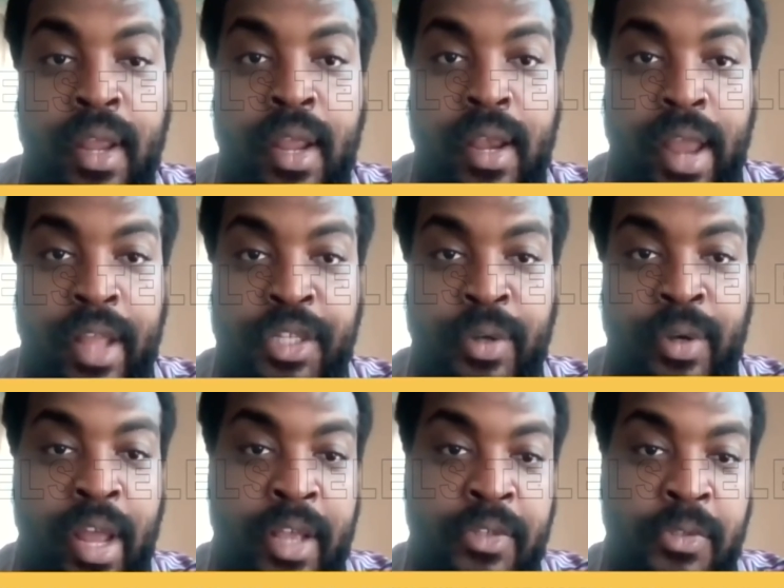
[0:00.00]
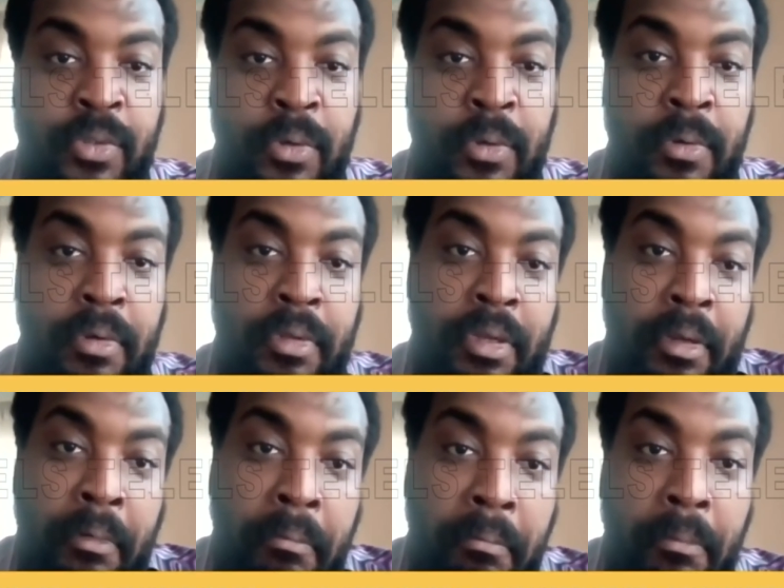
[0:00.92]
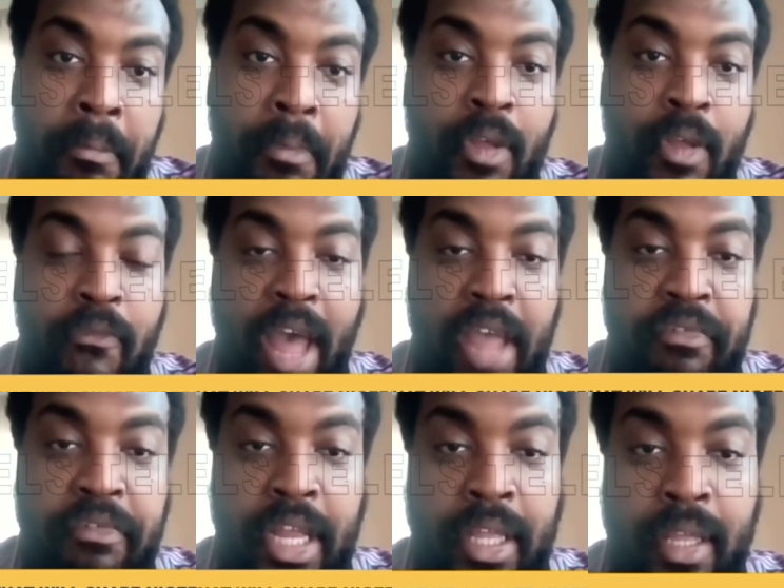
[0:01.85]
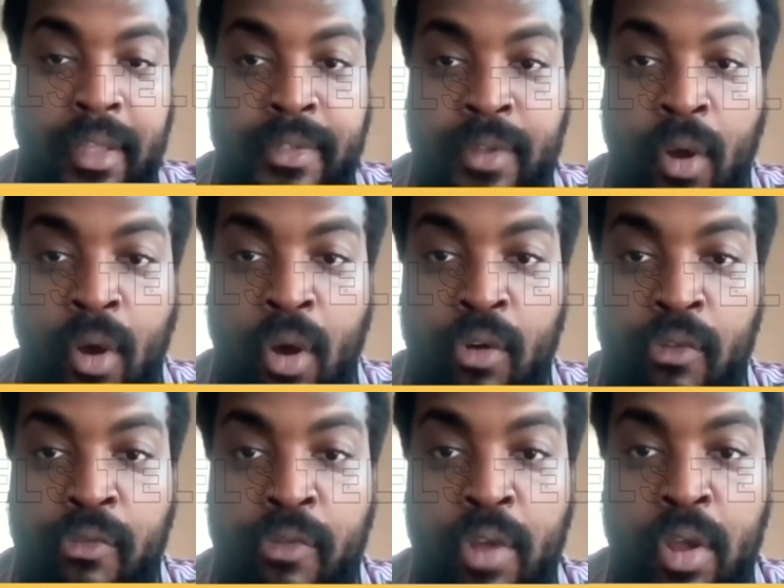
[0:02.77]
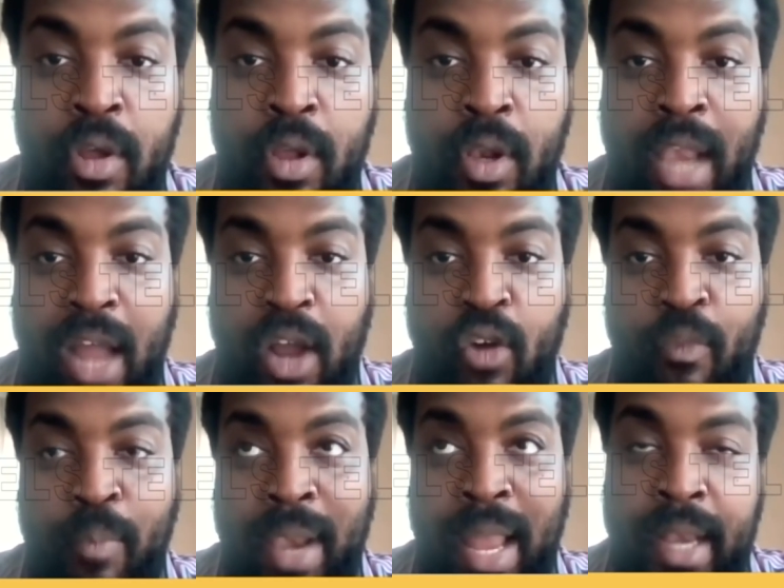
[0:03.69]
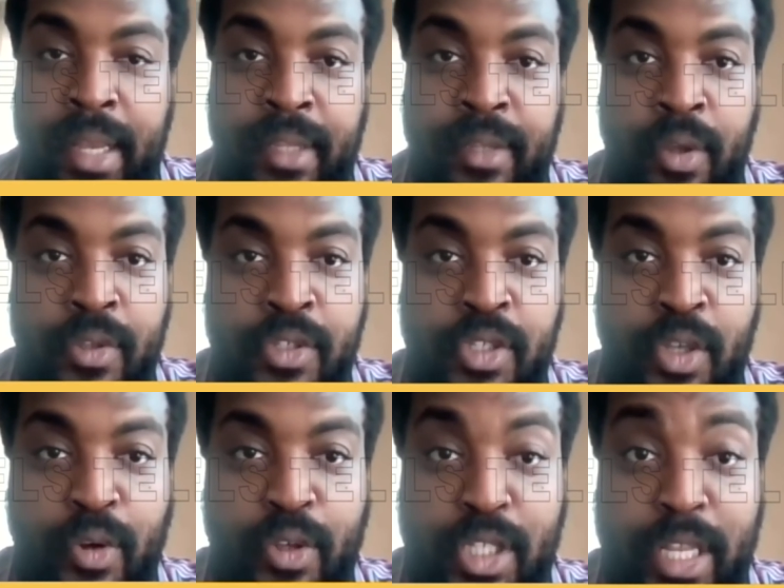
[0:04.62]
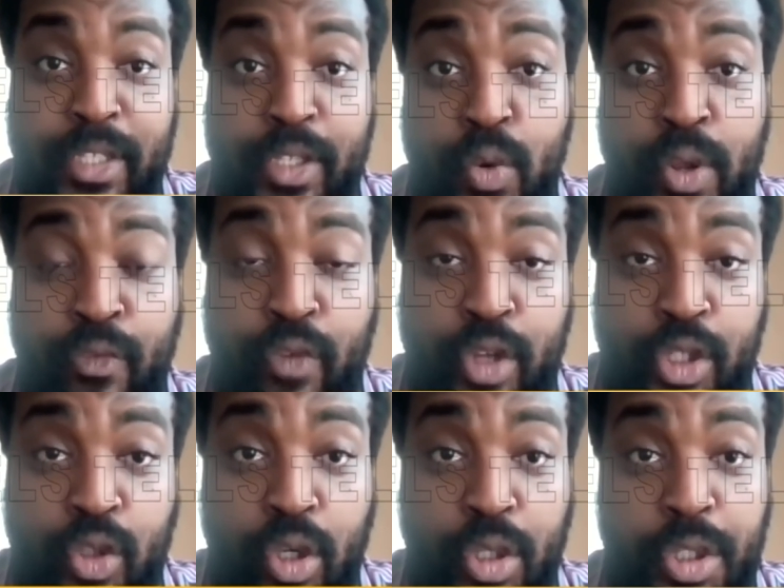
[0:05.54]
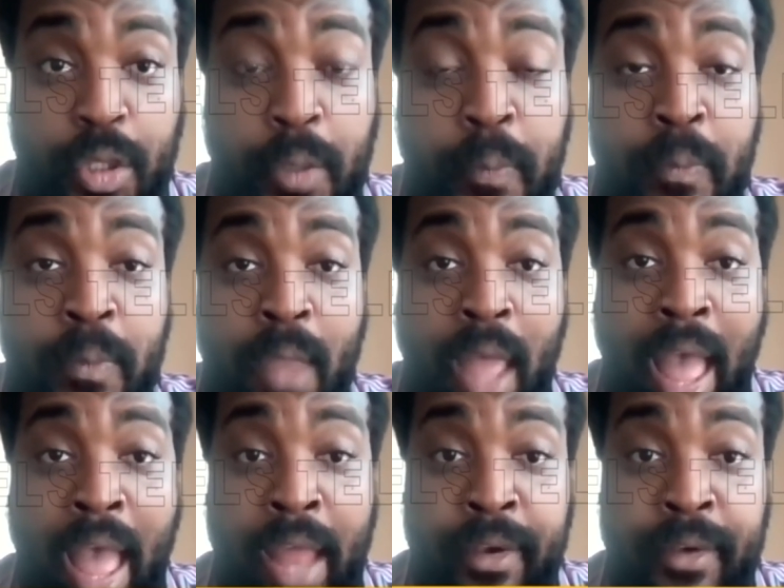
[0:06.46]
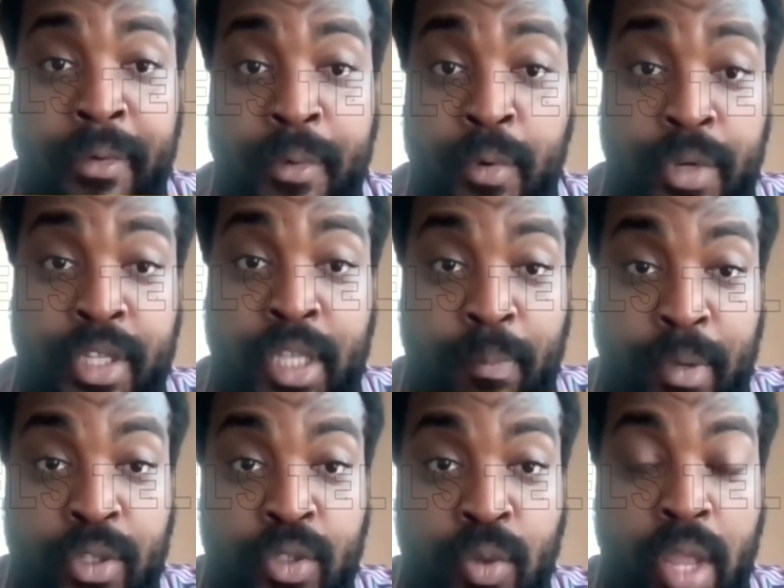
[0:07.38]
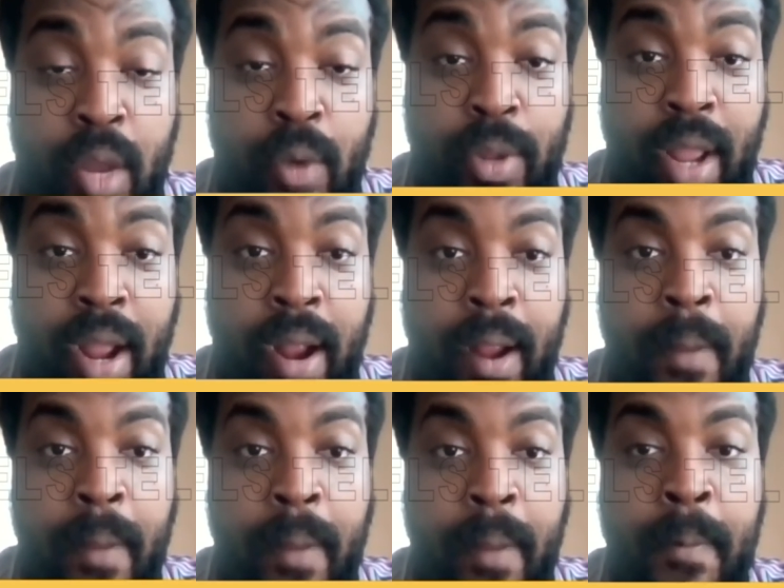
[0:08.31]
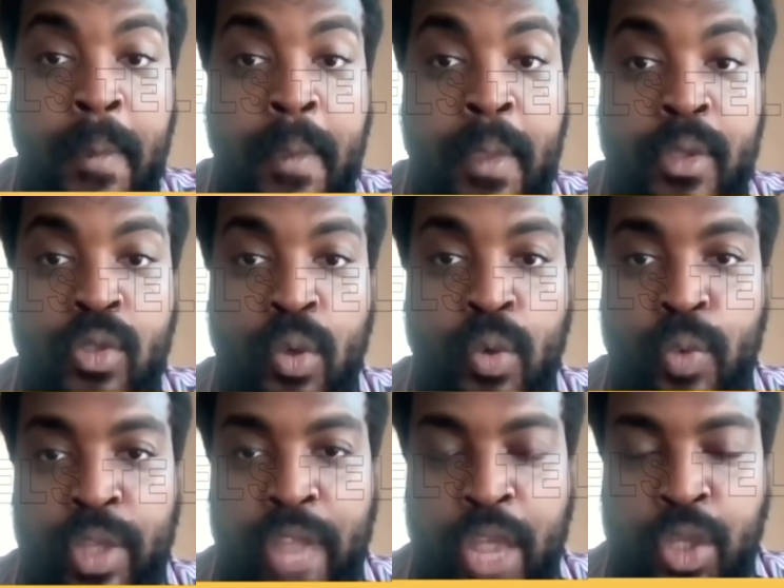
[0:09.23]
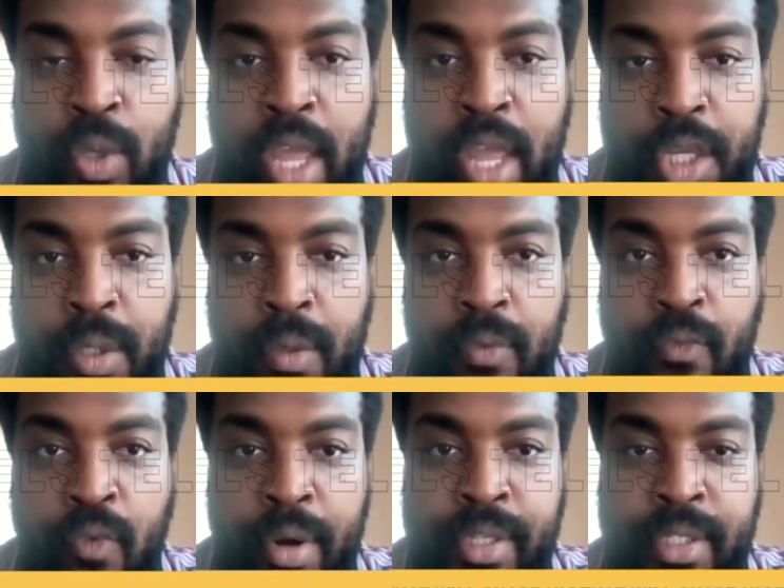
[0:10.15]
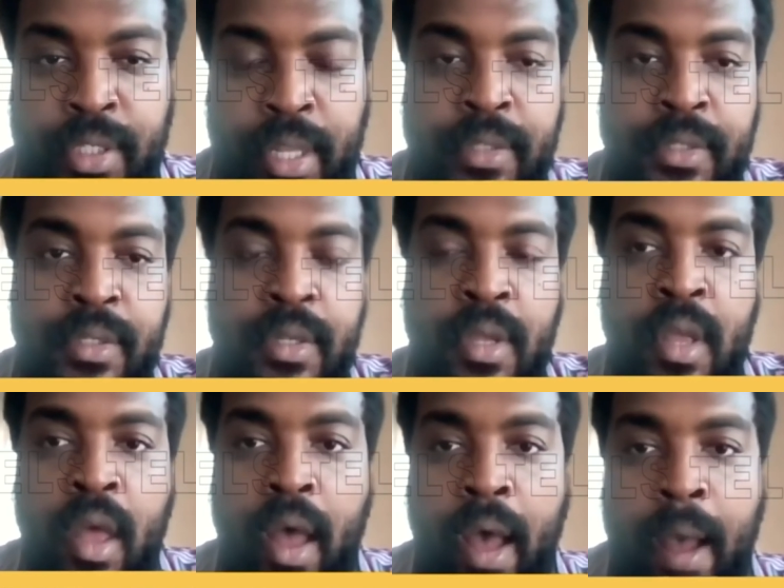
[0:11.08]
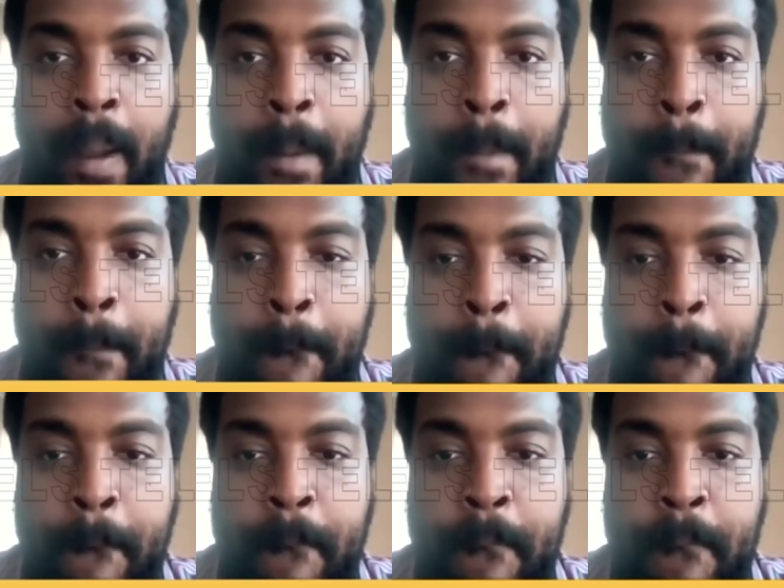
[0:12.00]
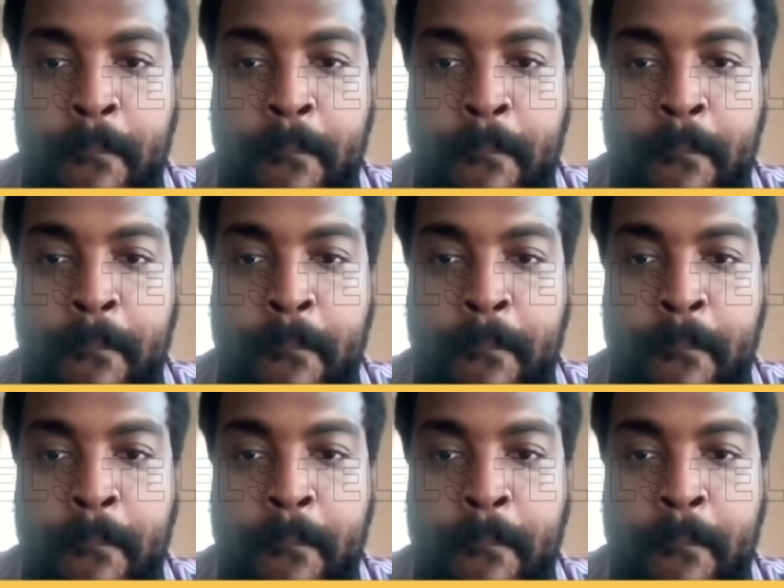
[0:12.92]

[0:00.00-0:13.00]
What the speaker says: And Nigeria has sown, 5 decades of lack of planning, on seriousness, no infrastructure, and no discipline. So here we are. So with education, for instance, now